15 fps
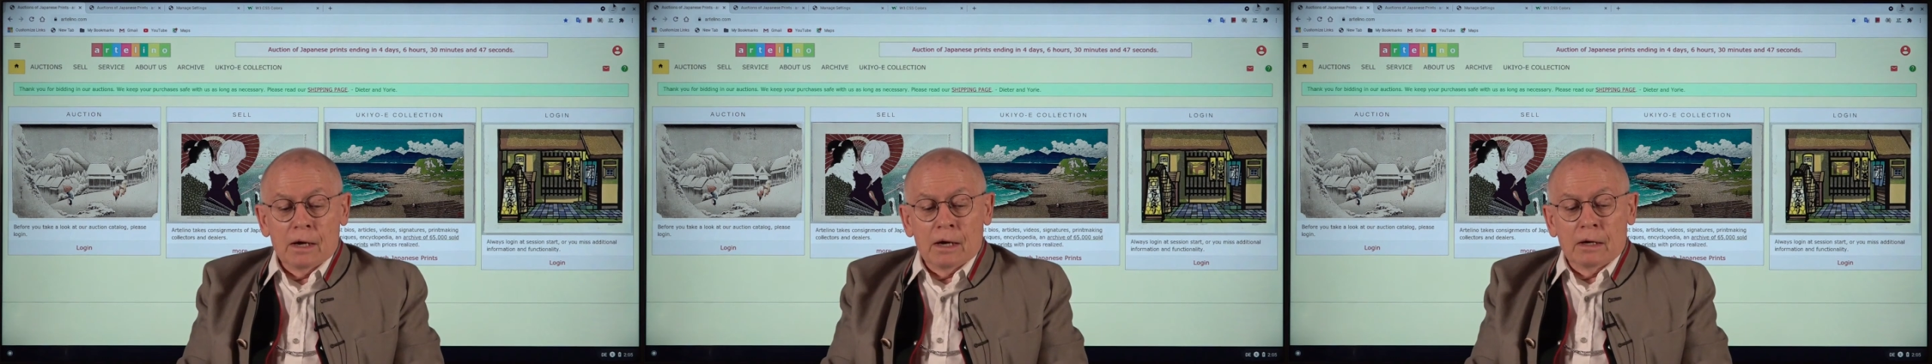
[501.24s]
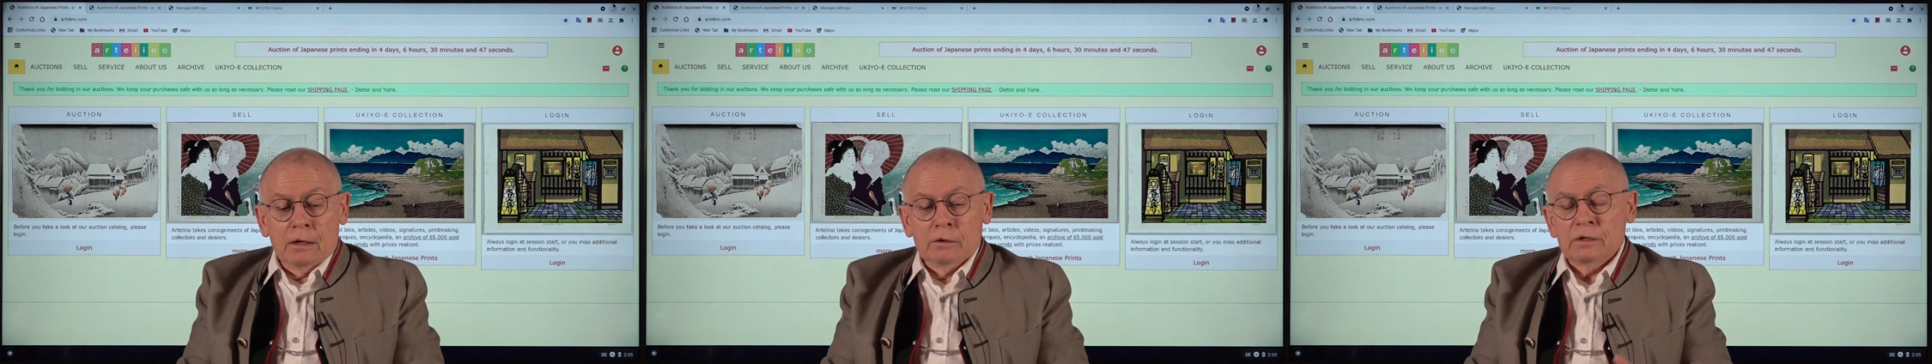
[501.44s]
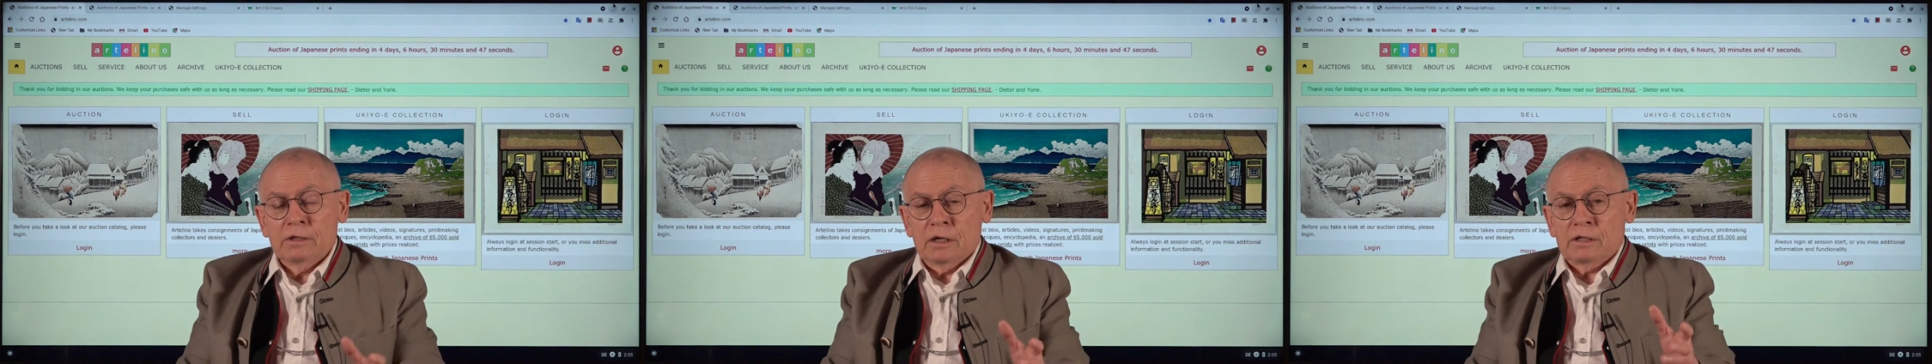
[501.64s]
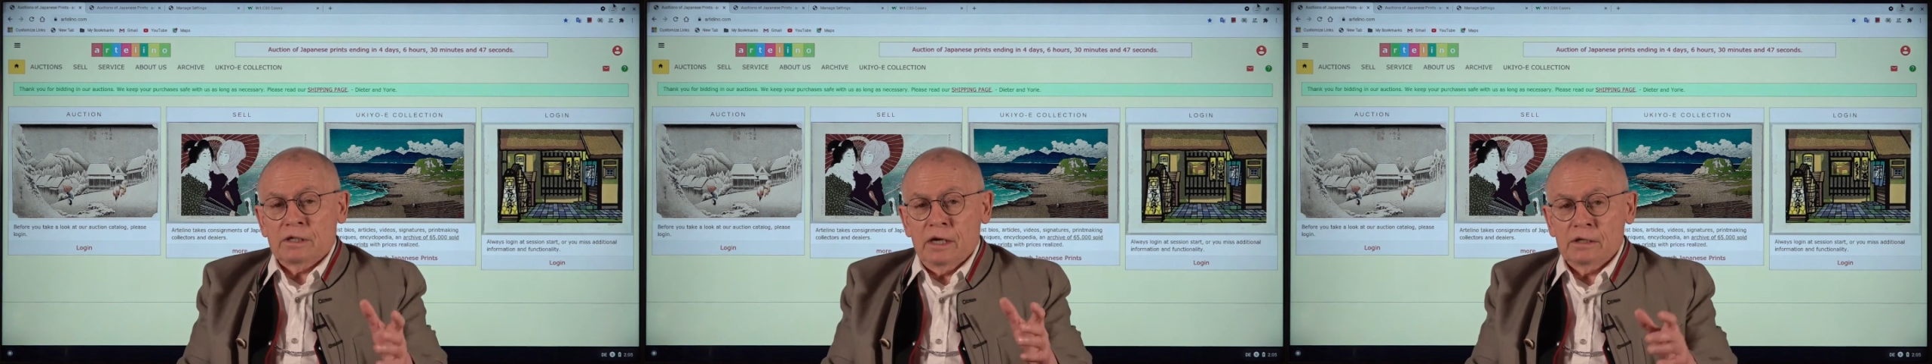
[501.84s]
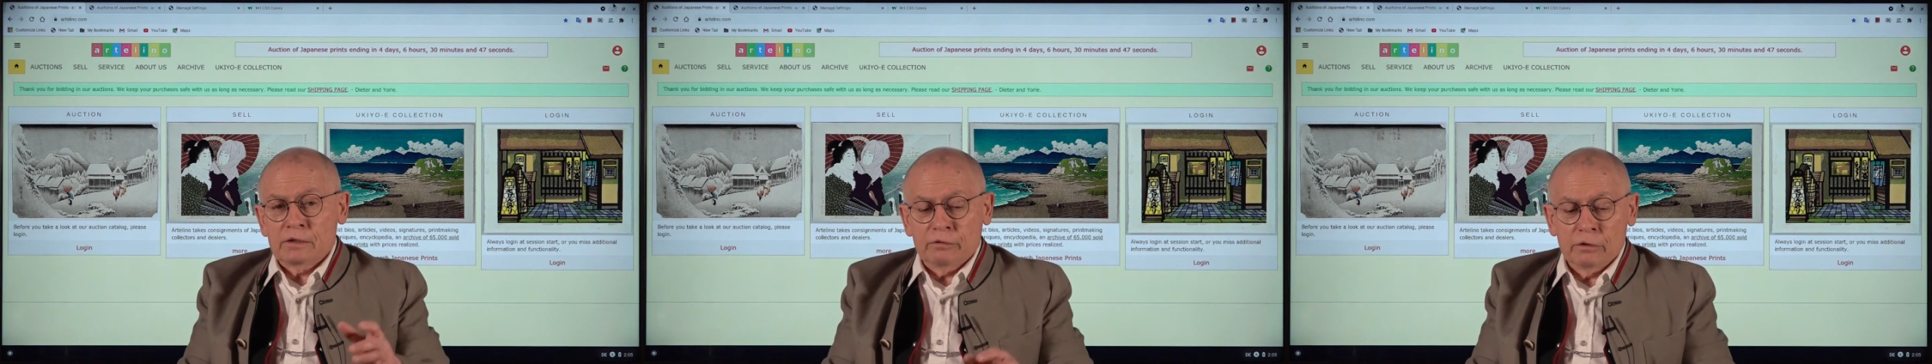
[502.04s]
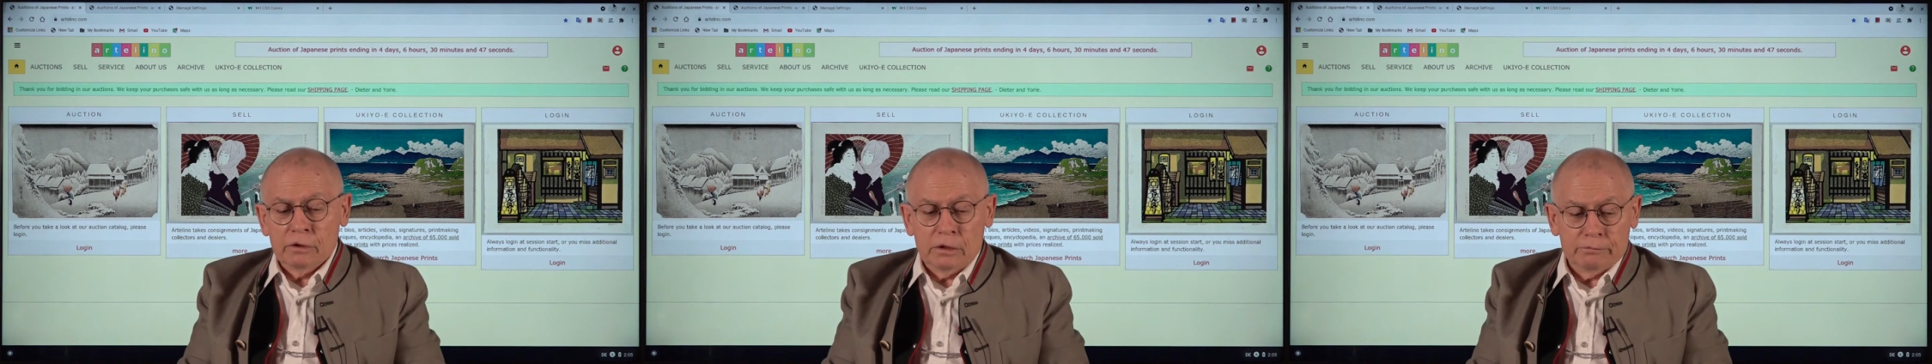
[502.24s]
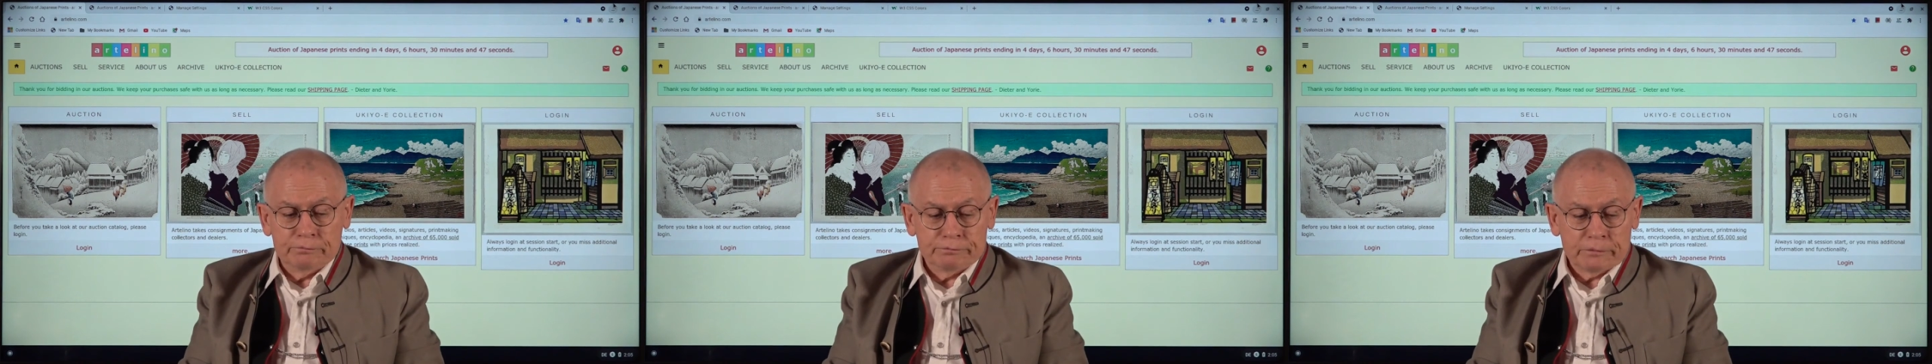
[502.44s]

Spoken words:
You're successful,